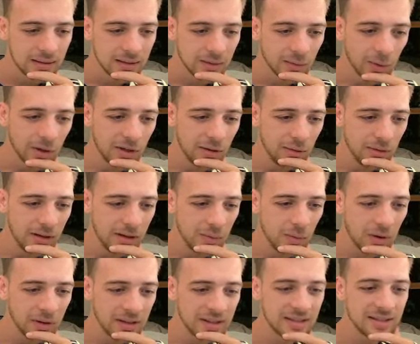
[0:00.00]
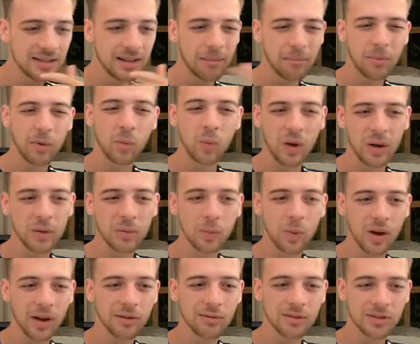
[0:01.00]
What you really want is number 1
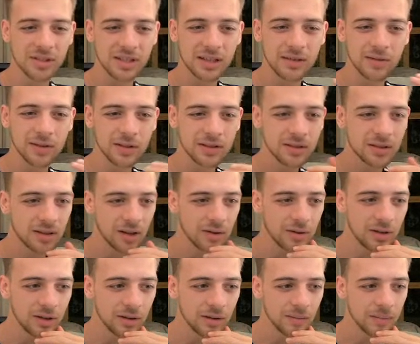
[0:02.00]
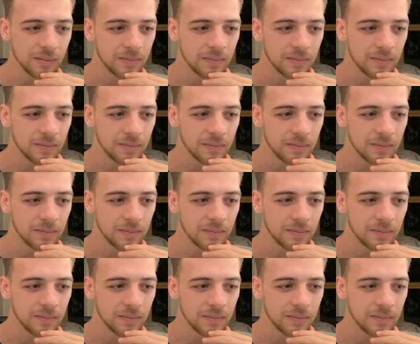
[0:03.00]
wide receivers, don't you?